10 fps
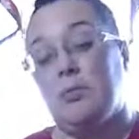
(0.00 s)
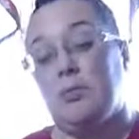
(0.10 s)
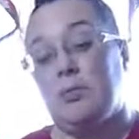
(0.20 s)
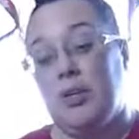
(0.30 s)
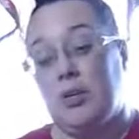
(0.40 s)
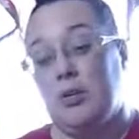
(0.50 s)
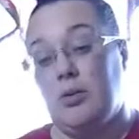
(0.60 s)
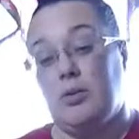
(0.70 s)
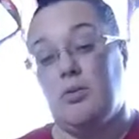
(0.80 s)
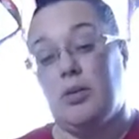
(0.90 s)
when
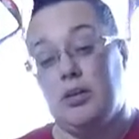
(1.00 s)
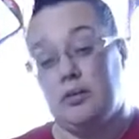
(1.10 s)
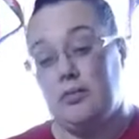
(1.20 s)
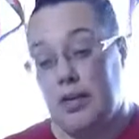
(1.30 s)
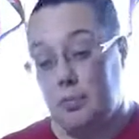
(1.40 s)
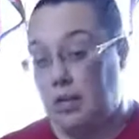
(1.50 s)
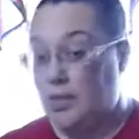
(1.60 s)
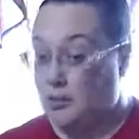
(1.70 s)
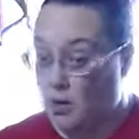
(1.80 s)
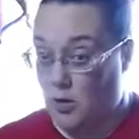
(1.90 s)
you and your family
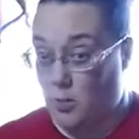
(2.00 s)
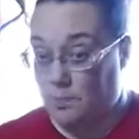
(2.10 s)
gets home?